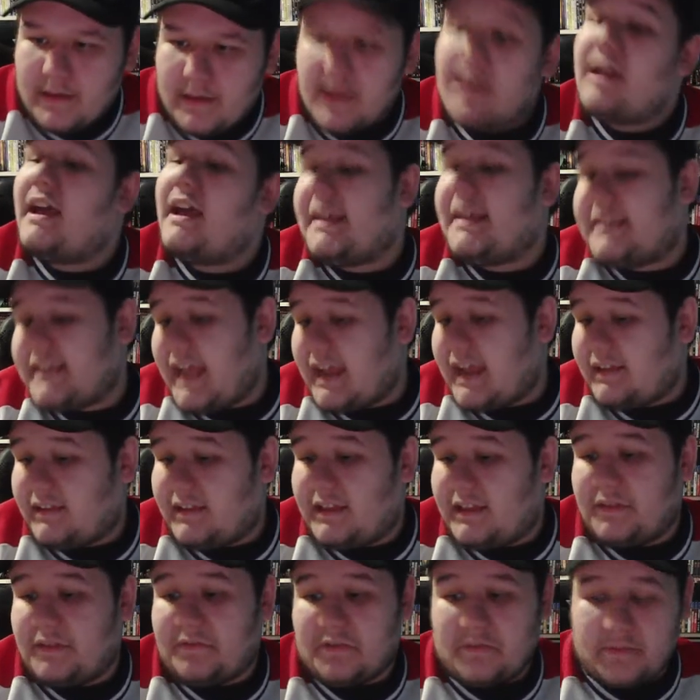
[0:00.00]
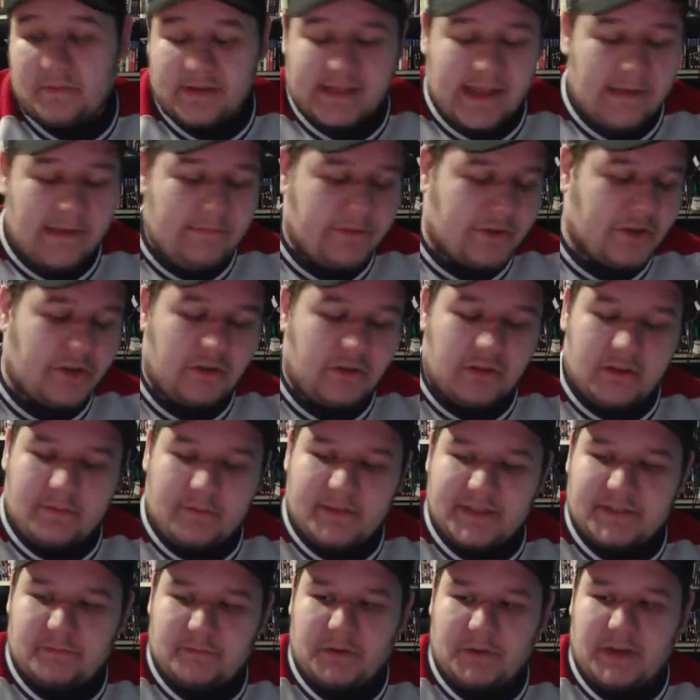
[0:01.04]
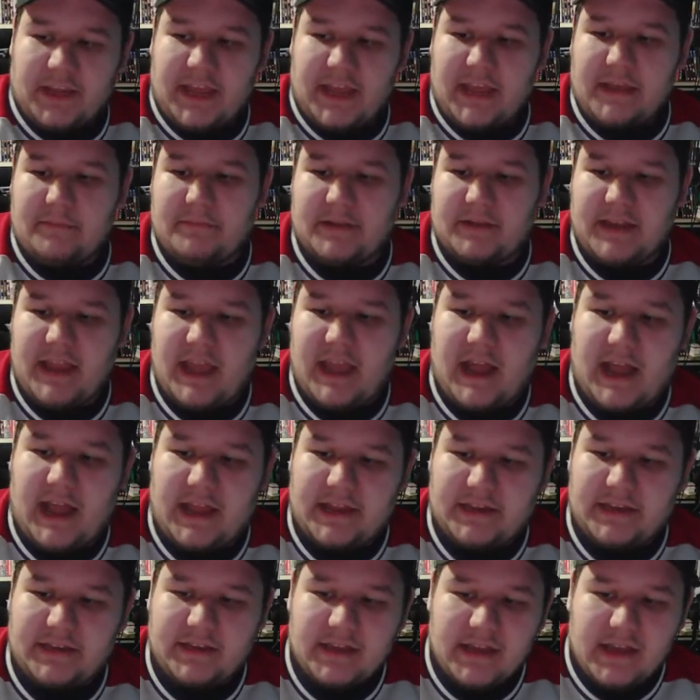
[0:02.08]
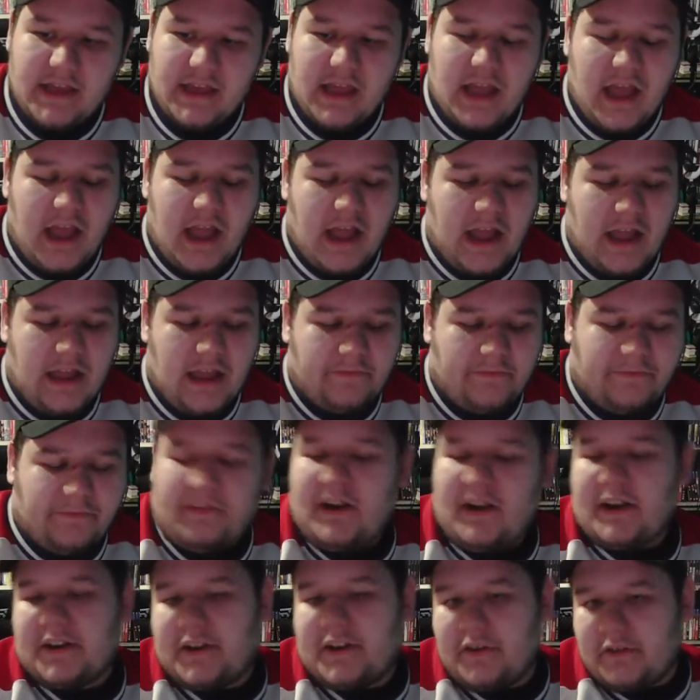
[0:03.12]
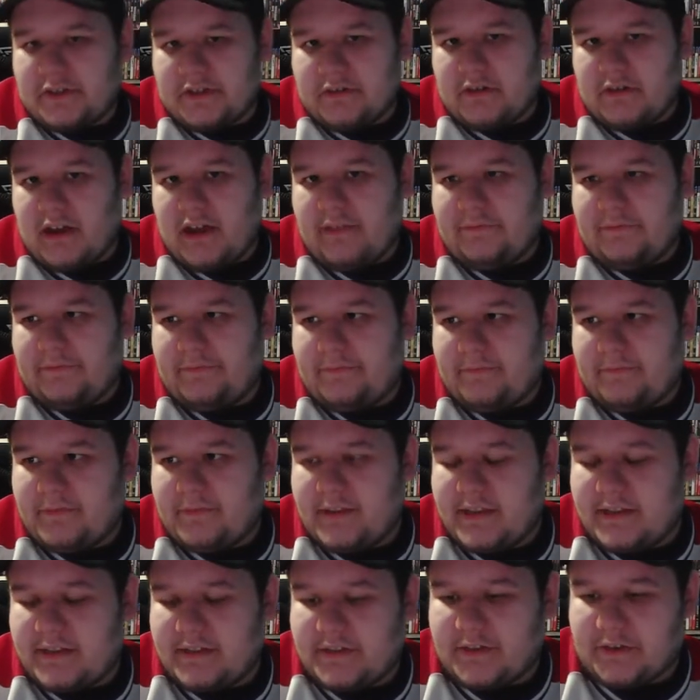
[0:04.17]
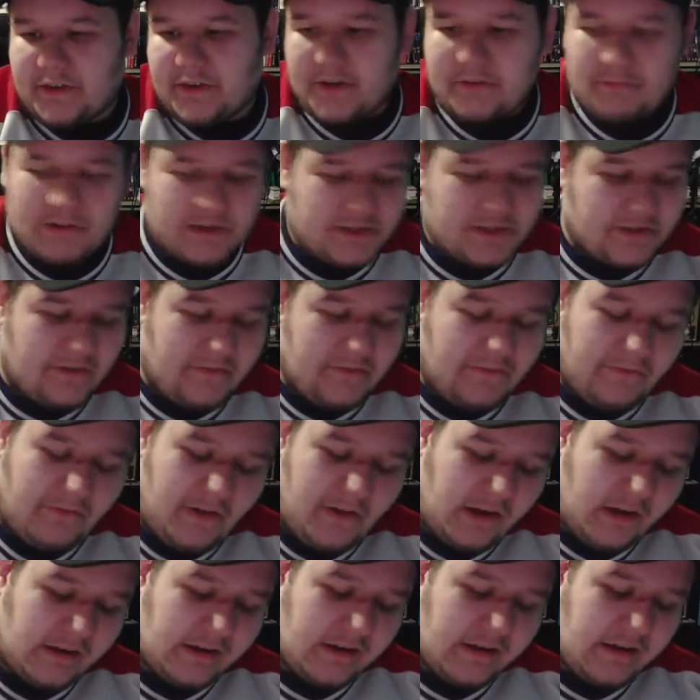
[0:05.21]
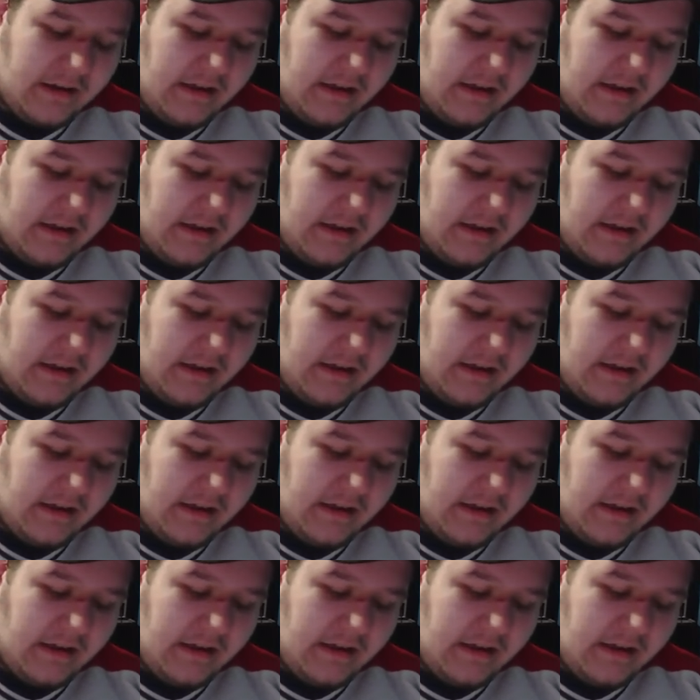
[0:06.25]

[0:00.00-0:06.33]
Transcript: Exactly, Clifford. McDavid could only miss 1 game, but yeah, I'd... Fuck Kucherov. He dirty Russian fuck.